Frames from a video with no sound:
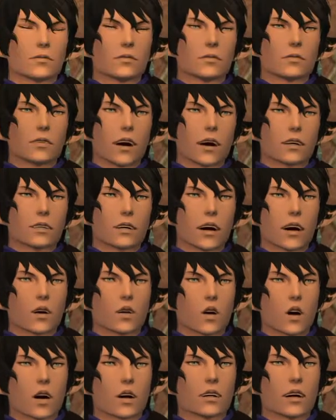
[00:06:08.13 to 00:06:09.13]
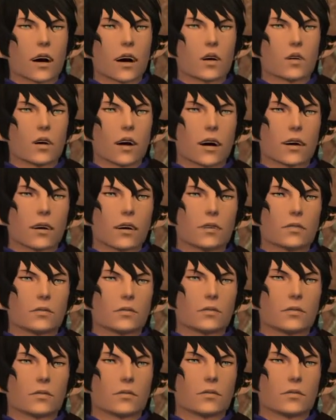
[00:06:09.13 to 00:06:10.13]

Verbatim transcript: Do you accept these terms?